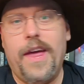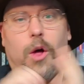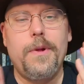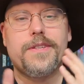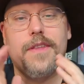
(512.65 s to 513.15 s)

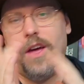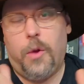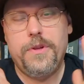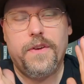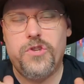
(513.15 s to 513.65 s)
helmet, the
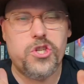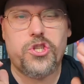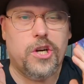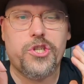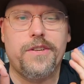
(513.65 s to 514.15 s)
Helmet of
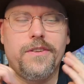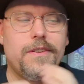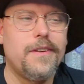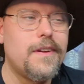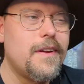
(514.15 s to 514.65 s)
Disjunction.
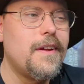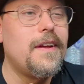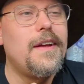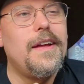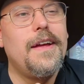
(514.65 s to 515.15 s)

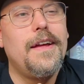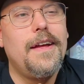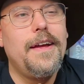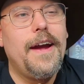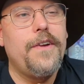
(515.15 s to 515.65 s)

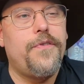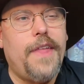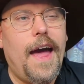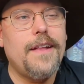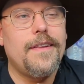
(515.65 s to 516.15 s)
And for
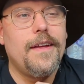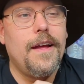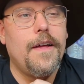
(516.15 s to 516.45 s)
that,